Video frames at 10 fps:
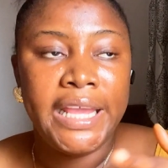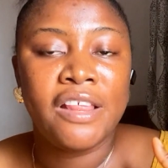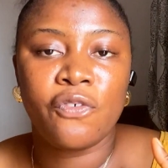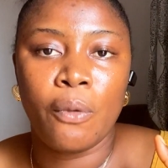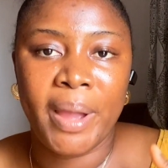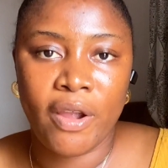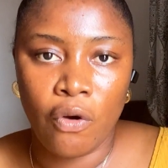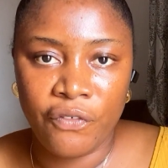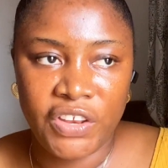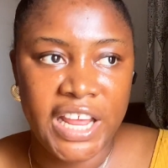It's for my
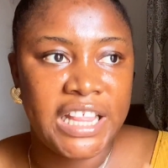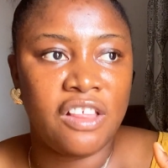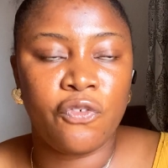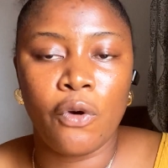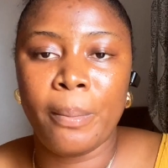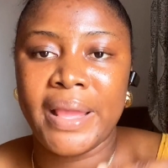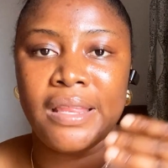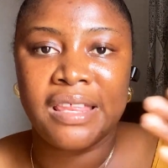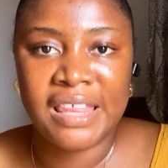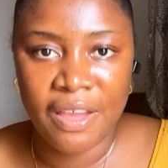convenience. It's for my
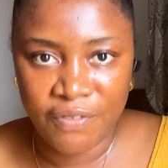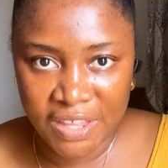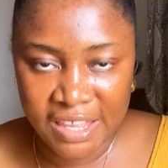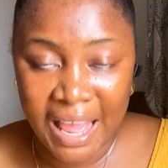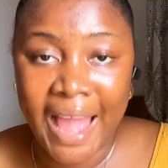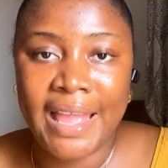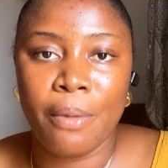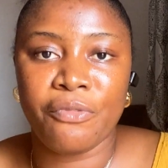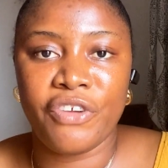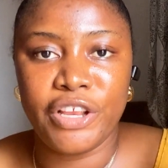service. I
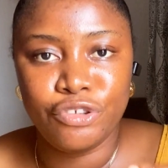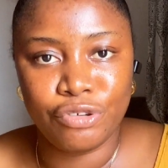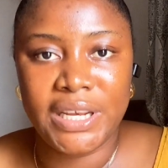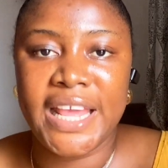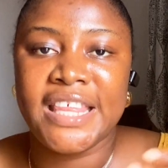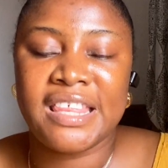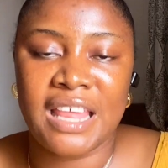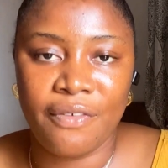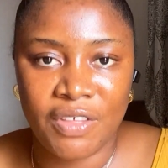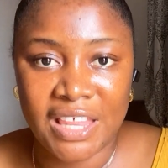am rendering a
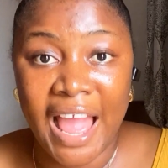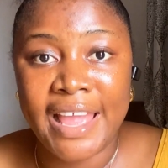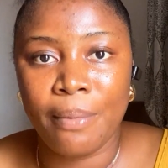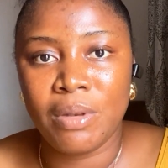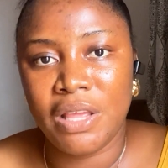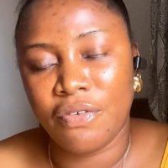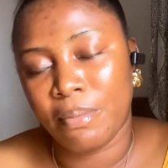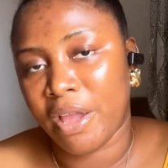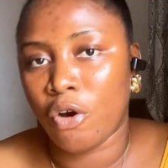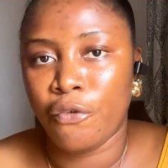service. I am leaving
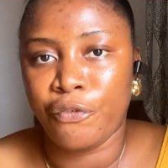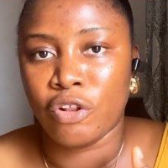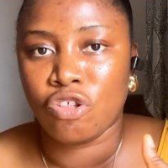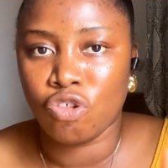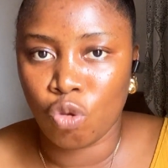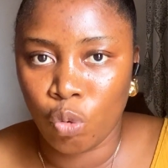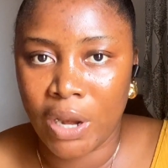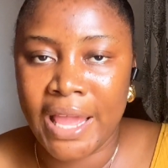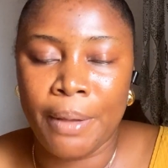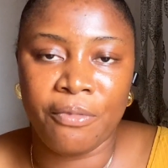my comfort
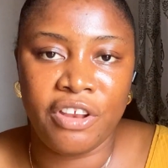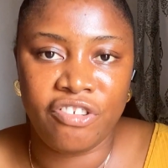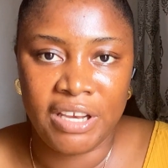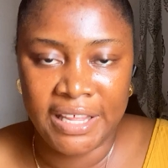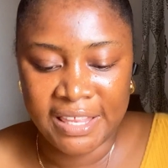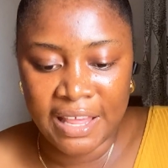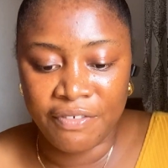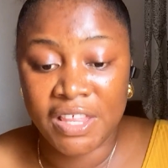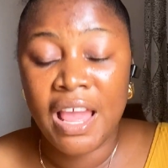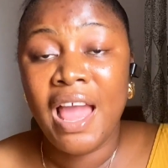zone. I am rendering a
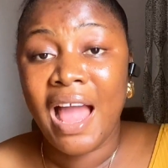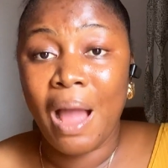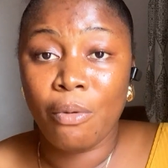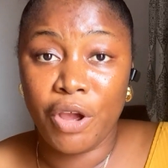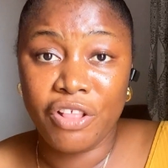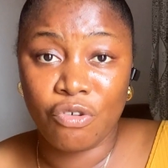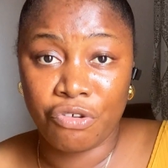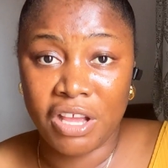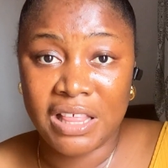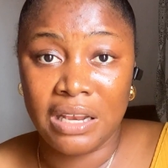service. I'm going to
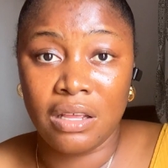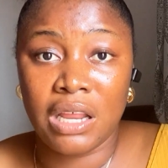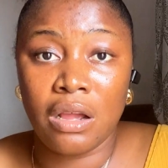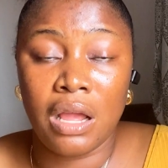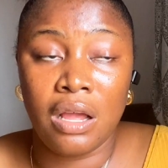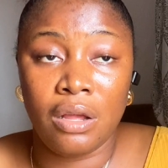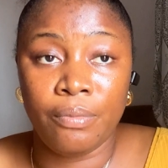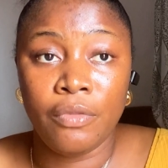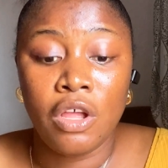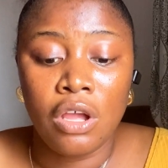create
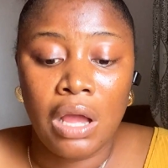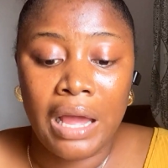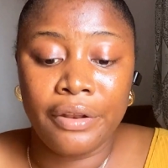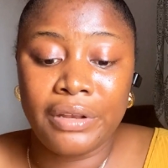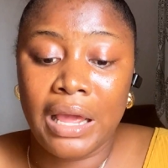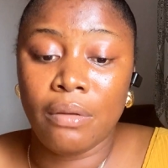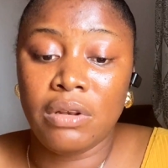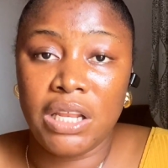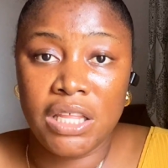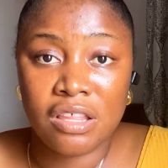another
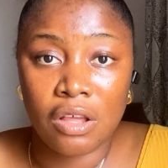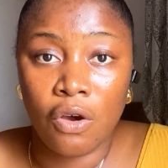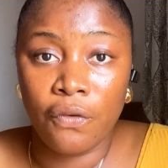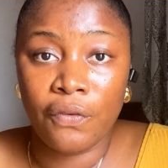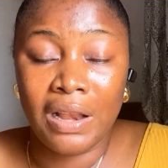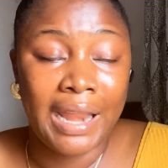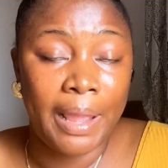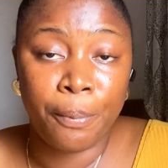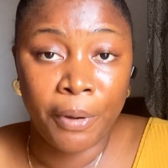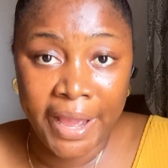list of
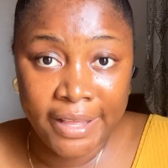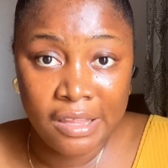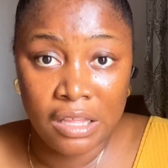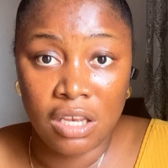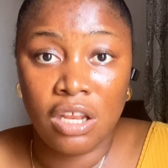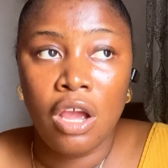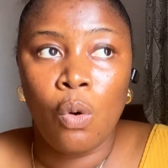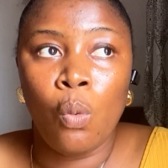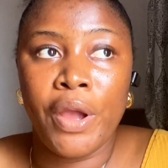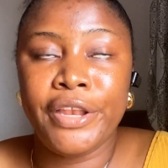like pricing,
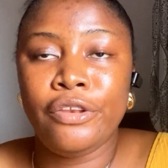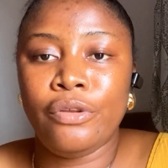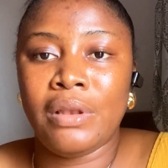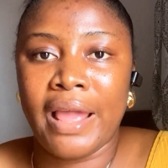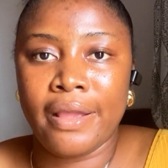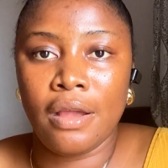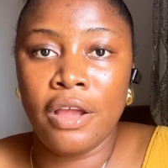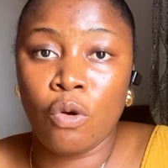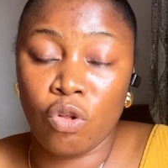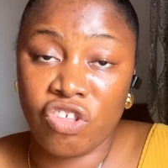when like
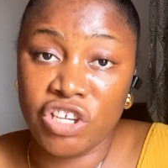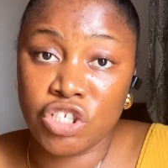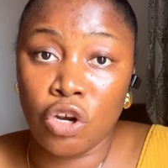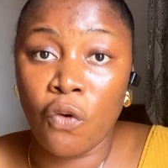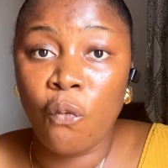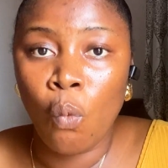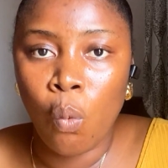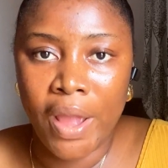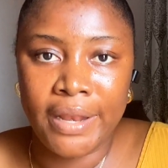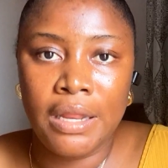a quotation of
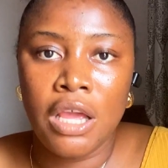when